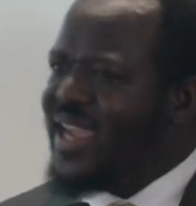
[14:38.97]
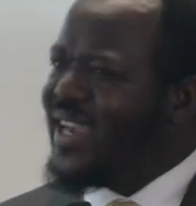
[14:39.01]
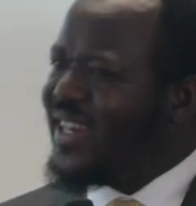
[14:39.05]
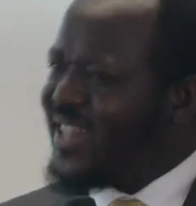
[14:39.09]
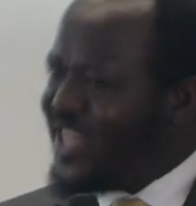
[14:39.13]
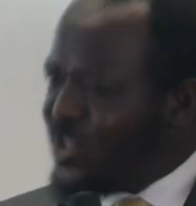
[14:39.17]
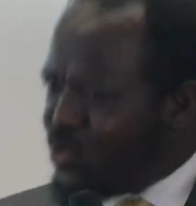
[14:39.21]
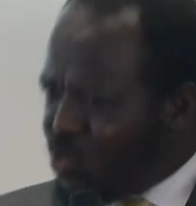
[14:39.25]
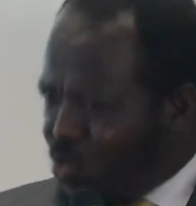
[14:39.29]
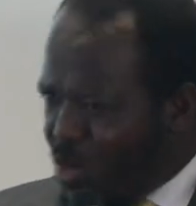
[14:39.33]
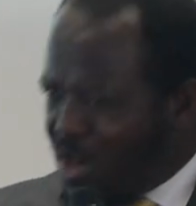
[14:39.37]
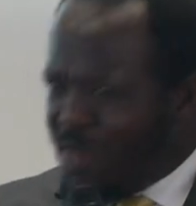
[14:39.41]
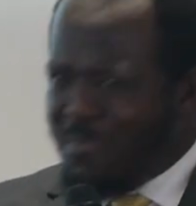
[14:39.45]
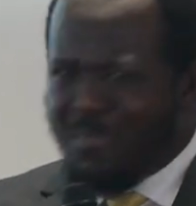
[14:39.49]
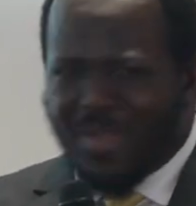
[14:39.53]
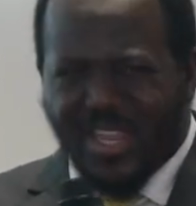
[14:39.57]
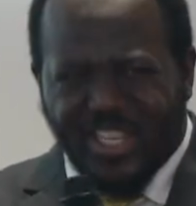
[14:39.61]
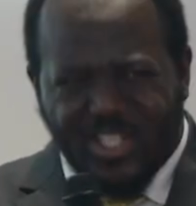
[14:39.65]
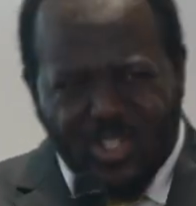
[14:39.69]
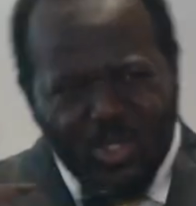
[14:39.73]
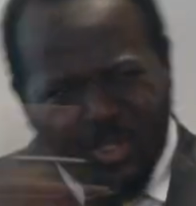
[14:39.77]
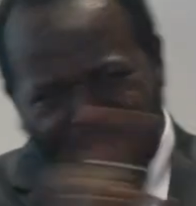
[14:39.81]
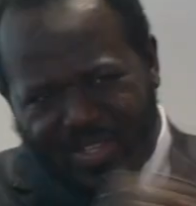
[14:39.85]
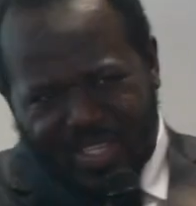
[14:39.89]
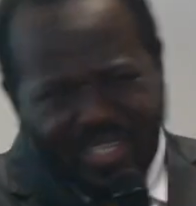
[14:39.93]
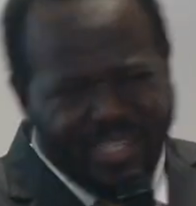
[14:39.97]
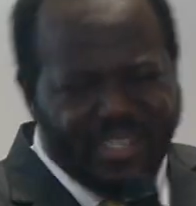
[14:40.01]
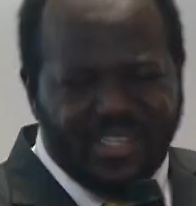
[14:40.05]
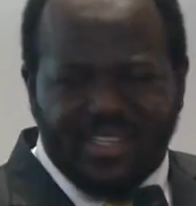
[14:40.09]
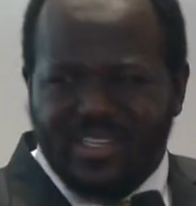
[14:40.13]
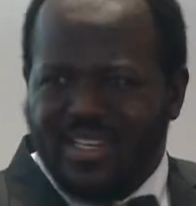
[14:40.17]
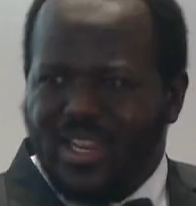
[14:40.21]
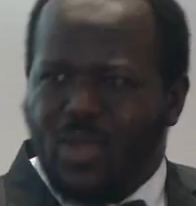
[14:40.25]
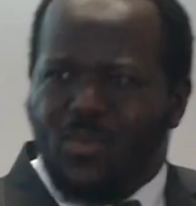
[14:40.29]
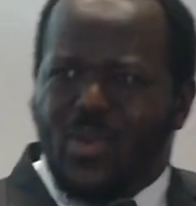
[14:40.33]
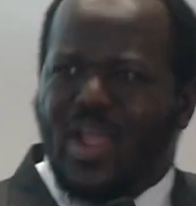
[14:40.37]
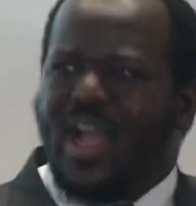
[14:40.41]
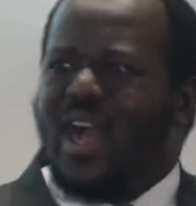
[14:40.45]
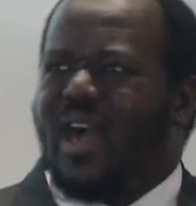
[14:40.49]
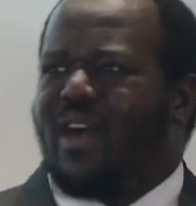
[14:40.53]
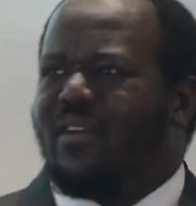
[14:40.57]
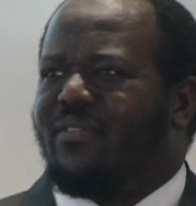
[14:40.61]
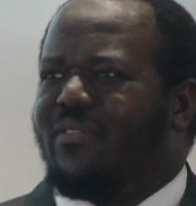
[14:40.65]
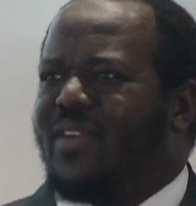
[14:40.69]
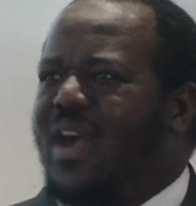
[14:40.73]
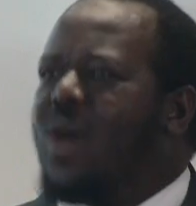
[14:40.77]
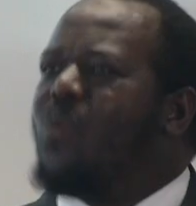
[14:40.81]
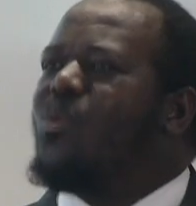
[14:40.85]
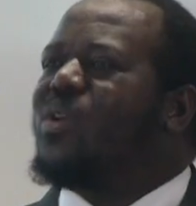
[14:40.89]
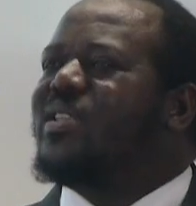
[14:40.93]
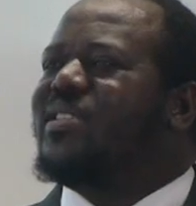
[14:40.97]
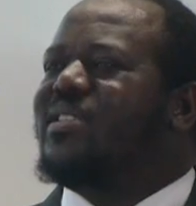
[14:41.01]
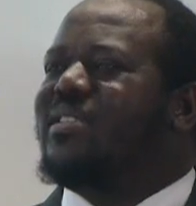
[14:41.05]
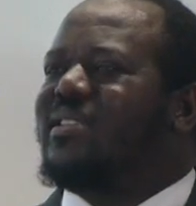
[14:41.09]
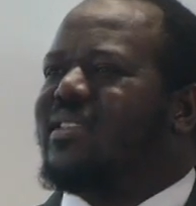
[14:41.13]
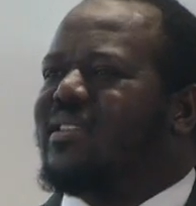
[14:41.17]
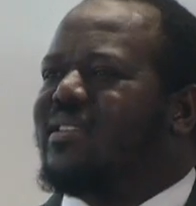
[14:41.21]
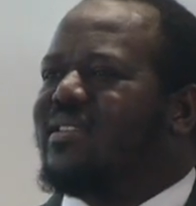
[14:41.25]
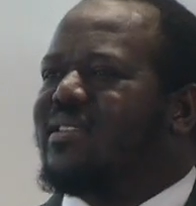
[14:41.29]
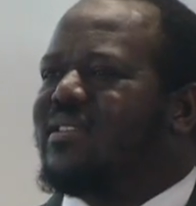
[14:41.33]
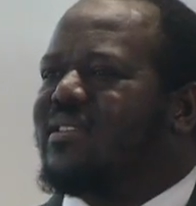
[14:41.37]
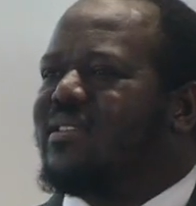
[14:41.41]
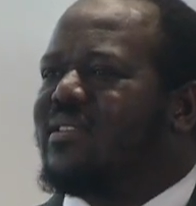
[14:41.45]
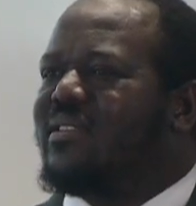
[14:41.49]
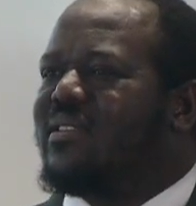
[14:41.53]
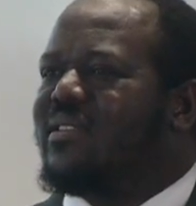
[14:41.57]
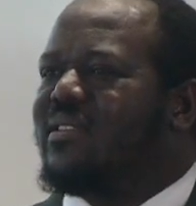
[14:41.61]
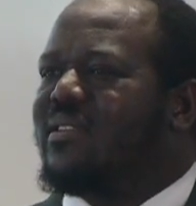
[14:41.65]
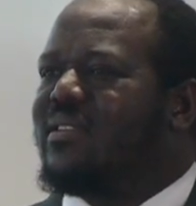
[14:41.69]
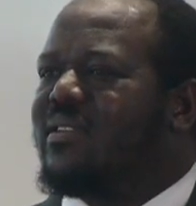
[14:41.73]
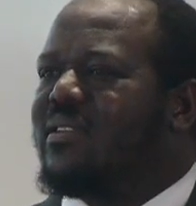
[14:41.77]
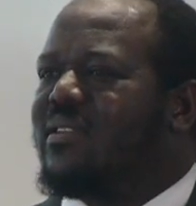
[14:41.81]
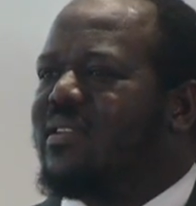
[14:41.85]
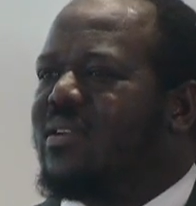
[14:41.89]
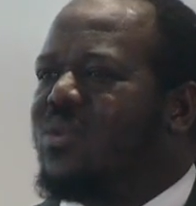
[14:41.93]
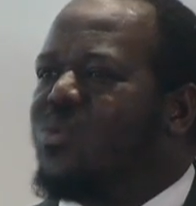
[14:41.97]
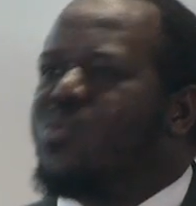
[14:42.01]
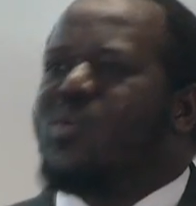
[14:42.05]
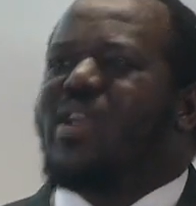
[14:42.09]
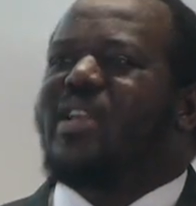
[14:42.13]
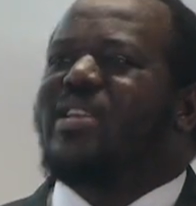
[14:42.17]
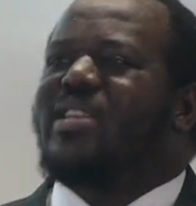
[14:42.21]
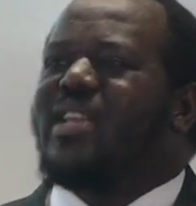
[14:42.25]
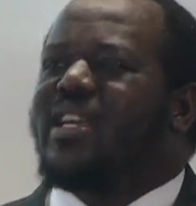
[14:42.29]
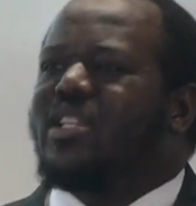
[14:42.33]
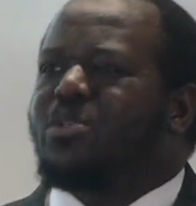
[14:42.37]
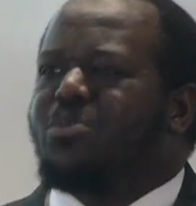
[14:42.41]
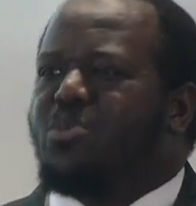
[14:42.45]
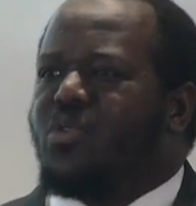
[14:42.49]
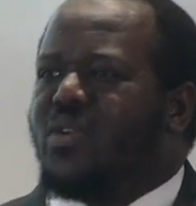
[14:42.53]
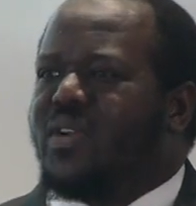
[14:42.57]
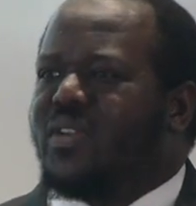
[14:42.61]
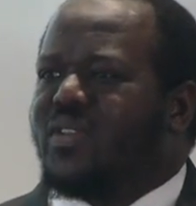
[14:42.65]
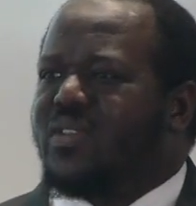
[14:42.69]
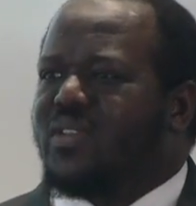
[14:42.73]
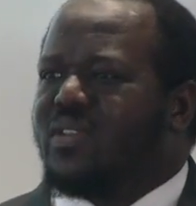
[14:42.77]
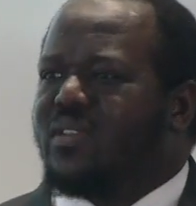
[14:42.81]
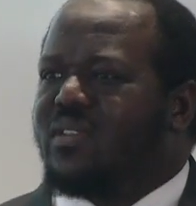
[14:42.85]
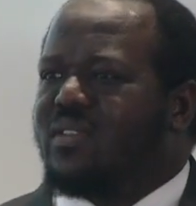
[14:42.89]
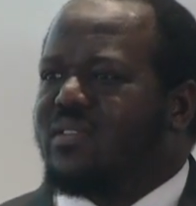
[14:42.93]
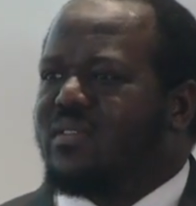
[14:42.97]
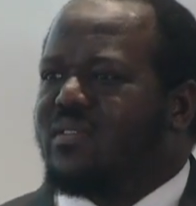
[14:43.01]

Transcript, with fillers: There's one major thing that we have. And what is it? We are diasporas.